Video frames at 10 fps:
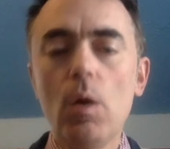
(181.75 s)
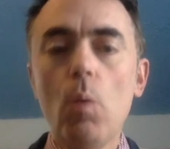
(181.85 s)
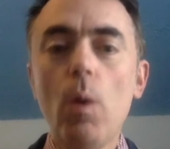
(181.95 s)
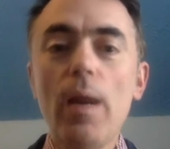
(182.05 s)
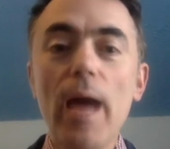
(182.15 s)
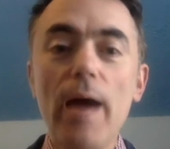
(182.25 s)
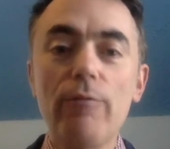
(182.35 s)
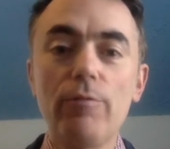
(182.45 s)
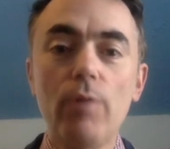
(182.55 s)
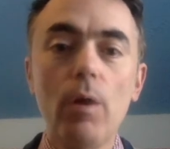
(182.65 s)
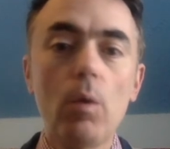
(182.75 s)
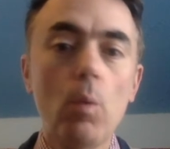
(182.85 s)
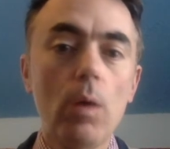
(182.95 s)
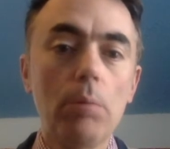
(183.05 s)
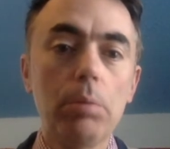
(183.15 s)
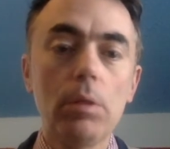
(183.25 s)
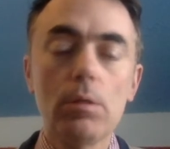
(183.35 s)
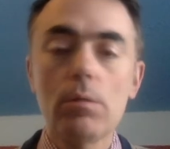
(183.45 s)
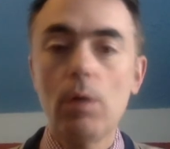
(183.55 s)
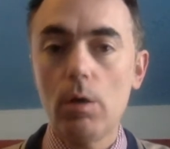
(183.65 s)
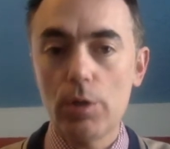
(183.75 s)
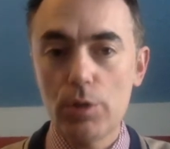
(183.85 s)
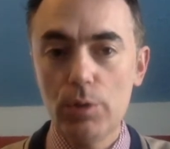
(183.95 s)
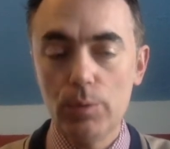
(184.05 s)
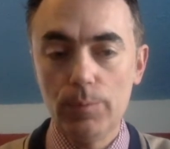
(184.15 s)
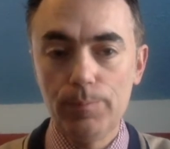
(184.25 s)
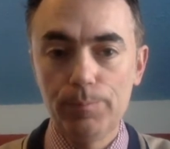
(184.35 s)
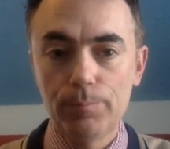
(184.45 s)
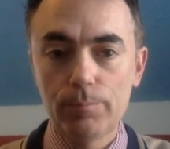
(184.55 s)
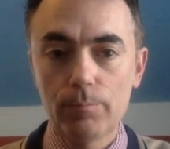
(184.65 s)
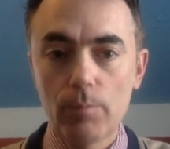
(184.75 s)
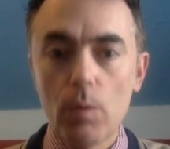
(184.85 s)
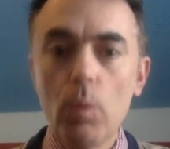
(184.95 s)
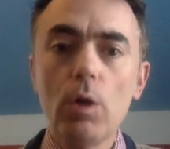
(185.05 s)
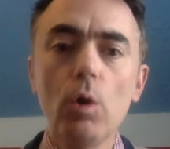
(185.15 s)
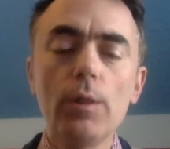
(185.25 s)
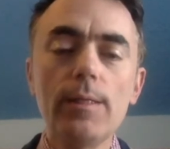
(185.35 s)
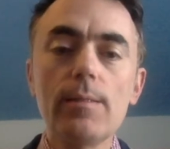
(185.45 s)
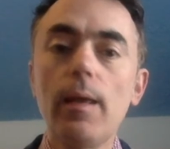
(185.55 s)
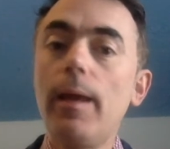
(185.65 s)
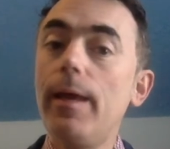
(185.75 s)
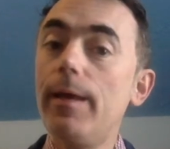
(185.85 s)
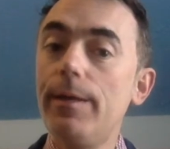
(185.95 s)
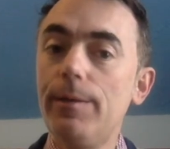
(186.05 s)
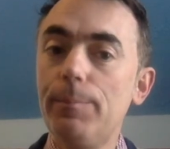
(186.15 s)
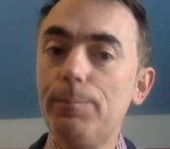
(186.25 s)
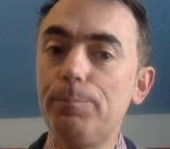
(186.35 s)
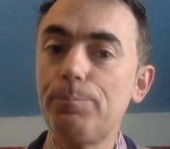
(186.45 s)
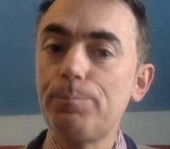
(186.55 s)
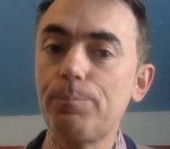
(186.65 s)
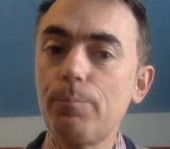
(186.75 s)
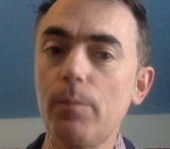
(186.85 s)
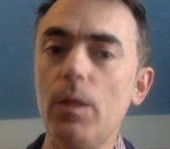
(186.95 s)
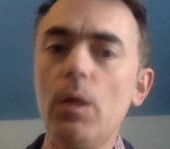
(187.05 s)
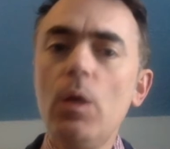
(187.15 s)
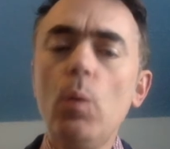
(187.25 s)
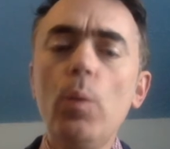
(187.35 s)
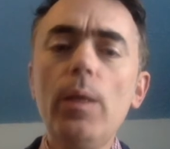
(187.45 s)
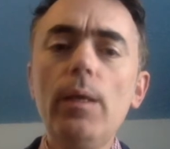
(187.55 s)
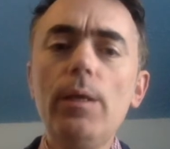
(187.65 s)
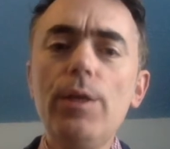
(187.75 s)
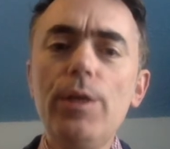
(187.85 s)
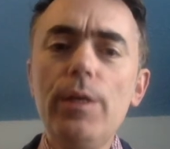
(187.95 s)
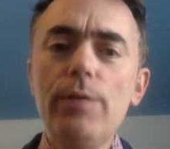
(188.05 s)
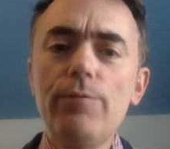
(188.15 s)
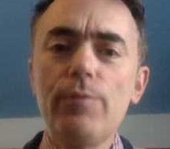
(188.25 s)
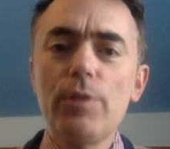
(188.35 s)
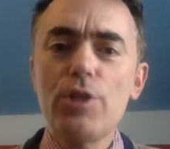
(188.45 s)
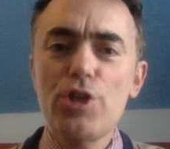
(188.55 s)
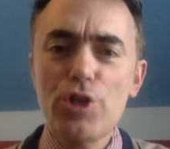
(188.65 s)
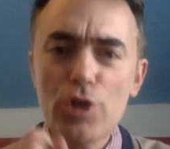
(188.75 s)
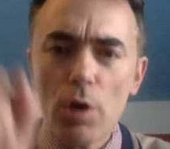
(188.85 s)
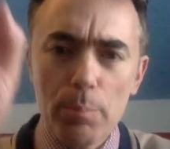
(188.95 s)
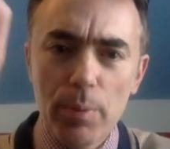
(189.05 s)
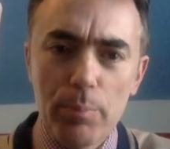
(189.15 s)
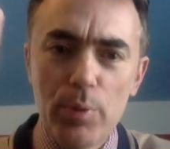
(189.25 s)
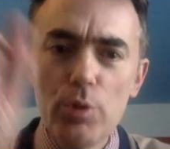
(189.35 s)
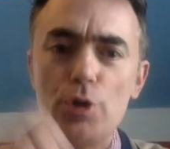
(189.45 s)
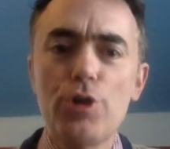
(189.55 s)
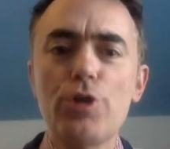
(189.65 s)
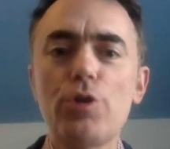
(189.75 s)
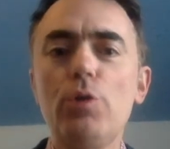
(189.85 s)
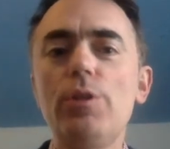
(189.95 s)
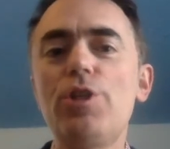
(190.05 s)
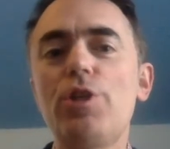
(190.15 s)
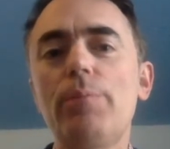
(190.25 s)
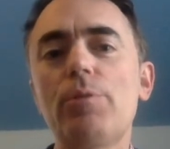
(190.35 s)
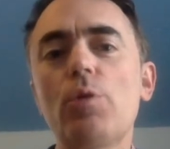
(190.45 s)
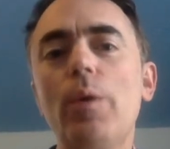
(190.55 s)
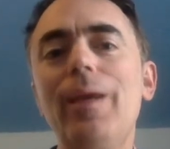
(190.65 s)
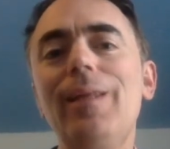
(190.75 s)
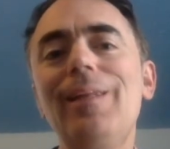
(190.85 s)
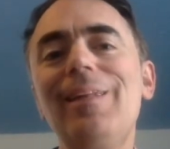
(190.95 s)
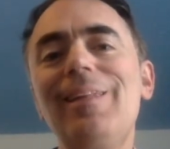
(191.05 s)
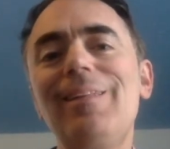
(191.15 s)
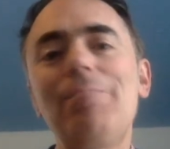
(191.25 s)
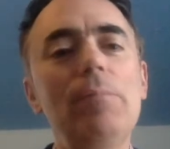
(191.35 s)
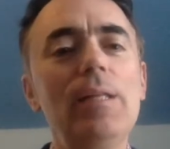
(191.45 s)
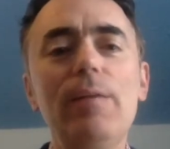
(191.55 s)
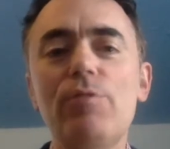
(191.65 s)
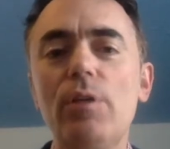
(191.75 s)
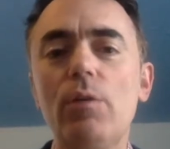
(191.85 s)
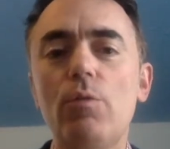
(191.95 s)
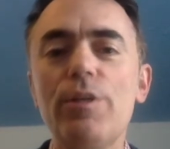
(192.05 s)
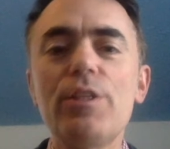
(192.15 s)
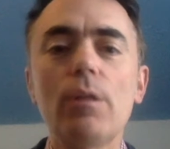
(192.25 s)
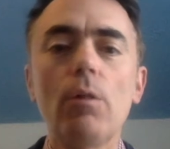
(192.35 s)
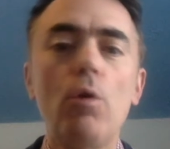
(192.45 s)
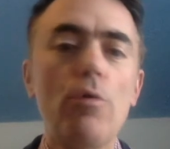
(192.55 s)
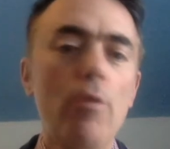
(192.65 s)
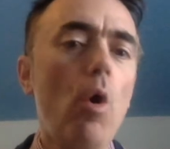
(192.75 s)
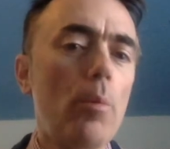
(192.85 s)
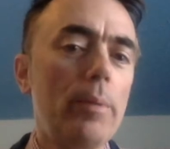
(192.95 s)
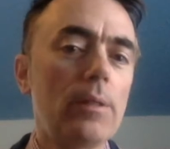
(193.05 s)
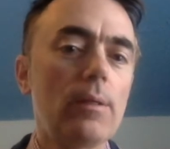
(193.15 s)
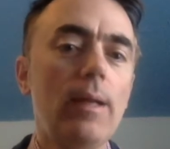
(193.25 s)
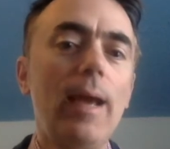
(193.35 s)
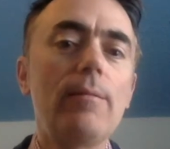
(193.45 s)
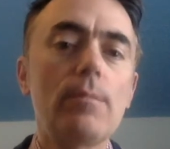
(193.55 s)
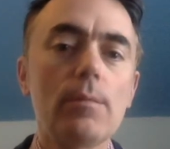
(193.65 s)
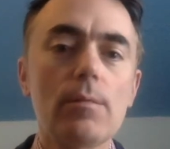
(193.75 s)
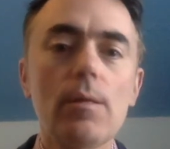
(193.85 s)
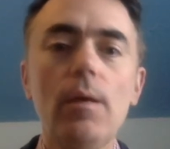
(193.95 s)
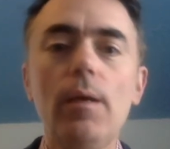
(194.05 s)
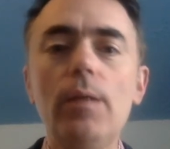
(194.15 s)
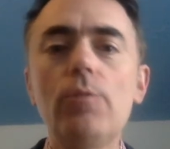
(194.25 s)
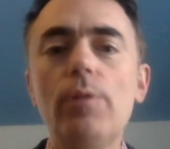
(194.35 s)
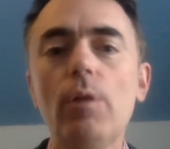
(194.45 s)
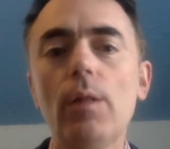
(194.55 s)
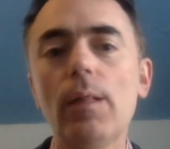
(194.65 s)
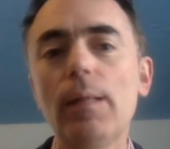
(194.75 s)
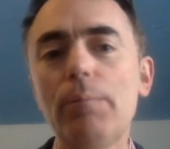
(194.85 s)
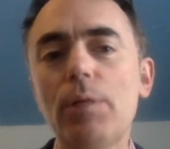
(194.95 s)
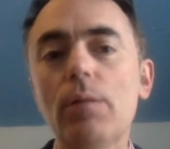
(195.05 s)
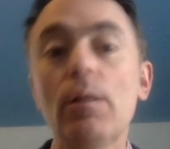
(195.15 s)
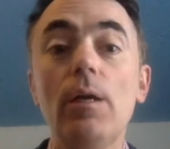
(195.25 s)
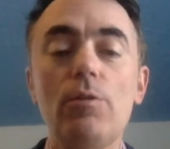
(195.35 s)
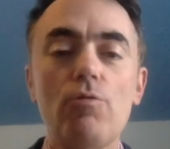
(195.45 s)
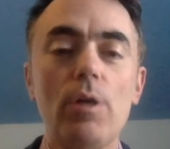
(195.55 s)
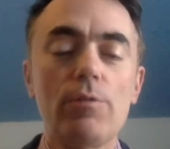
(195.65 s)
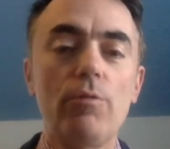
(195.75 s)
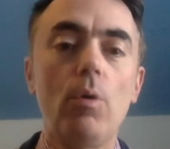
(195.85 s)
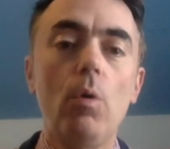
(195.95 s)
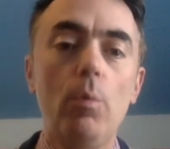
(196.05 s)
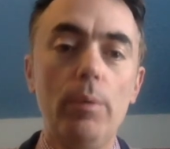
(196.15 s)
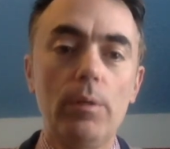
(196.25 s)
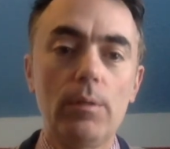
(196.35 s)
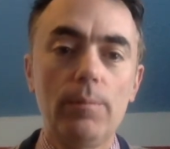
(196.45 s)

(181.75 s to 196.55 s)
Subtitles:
1/2 of R1 plus R2. We call this A. We give a sharp push to the ship so it leaves the original Earth orbit and enters into the elliptical transfer orbit.